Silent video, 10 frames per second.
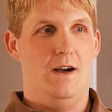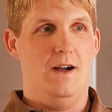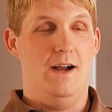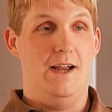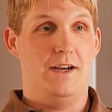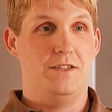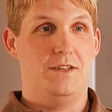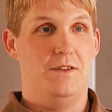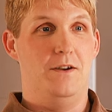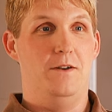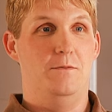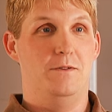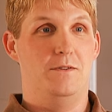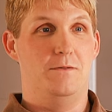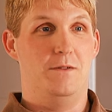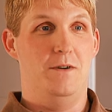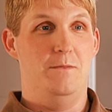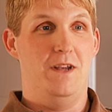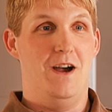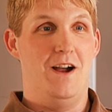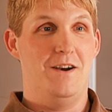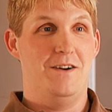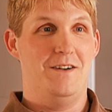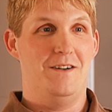I actually thought it was going to be higher.